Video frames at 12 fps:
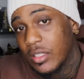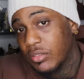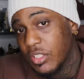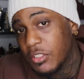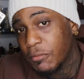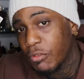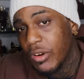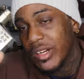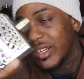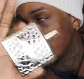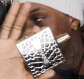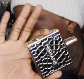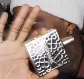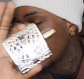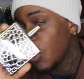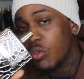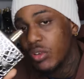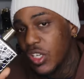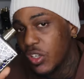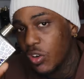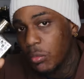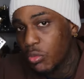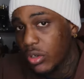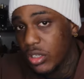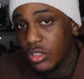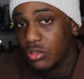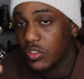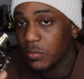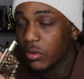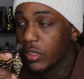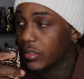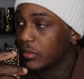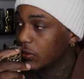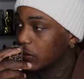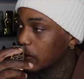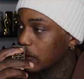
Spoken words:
This fragrance, you don't need no more than two sprays.